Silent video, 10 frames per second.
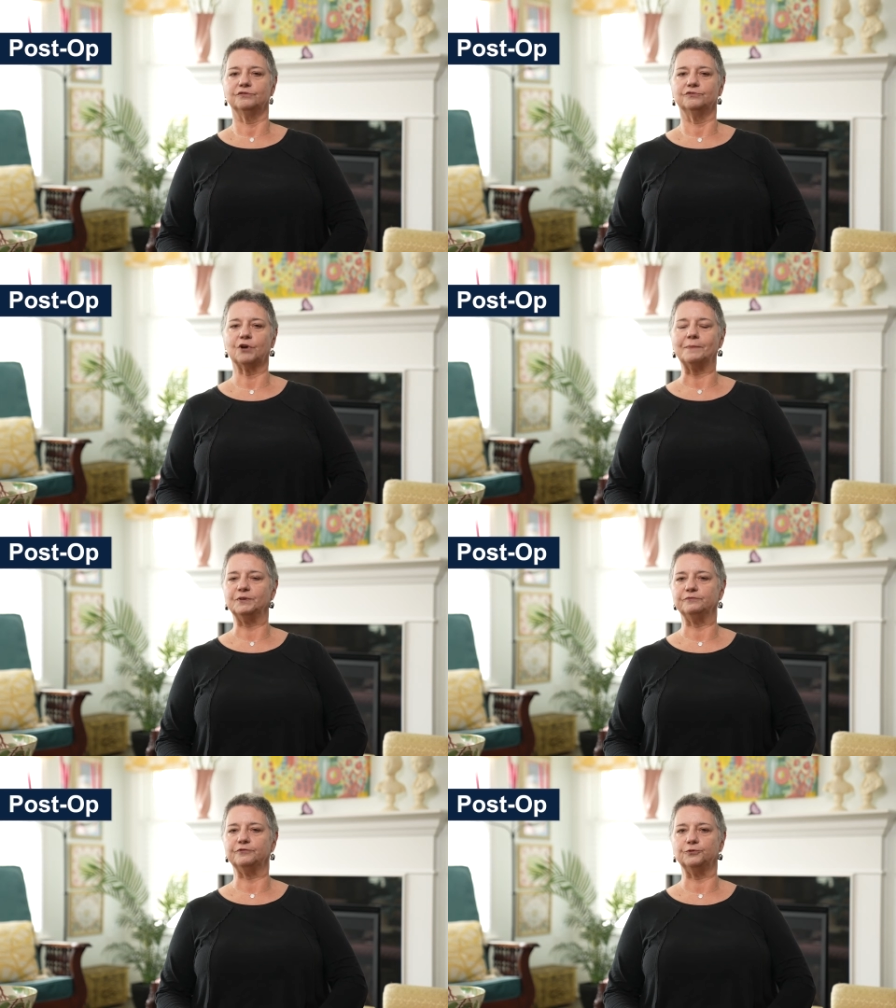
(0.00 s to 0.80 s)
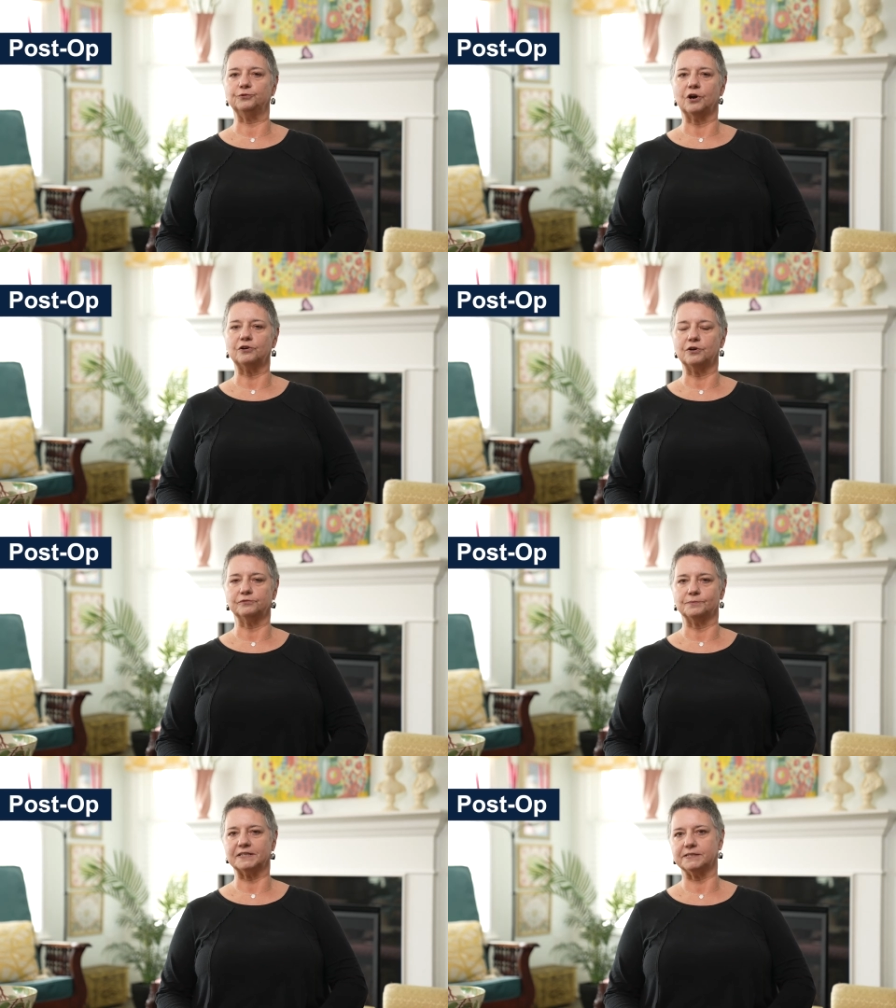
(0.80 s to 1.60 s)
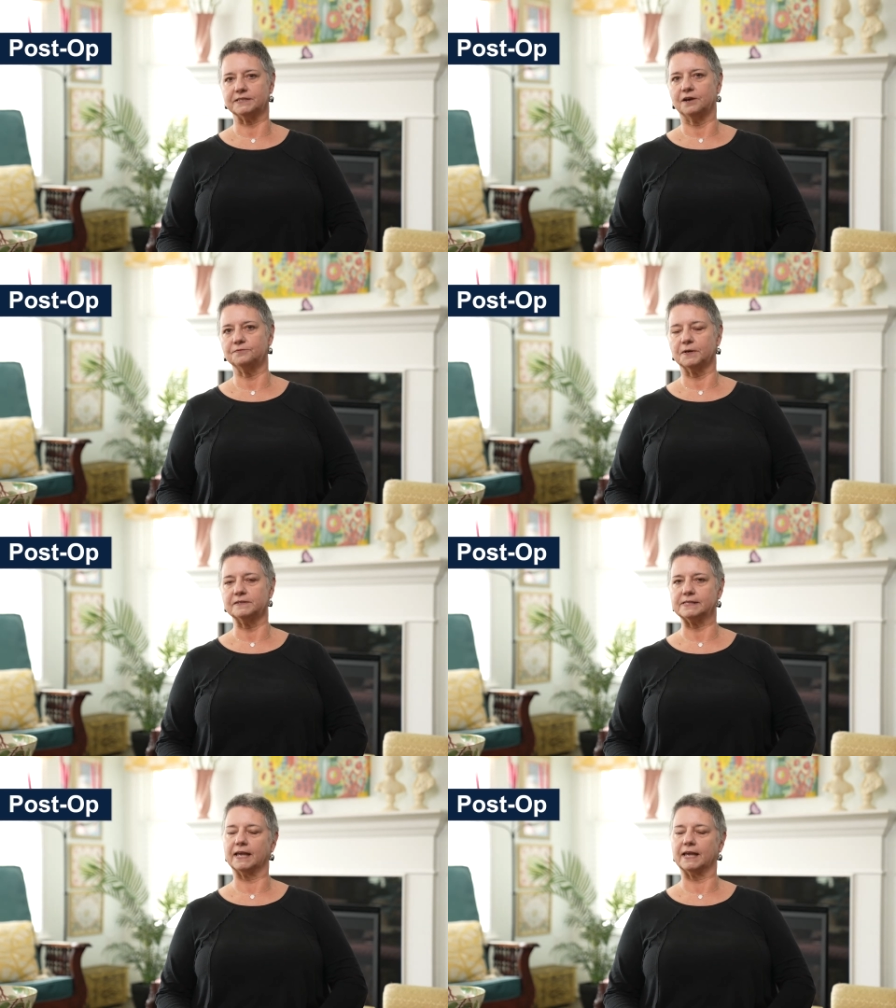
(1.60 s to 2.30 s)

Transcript: dropping food all over myself because I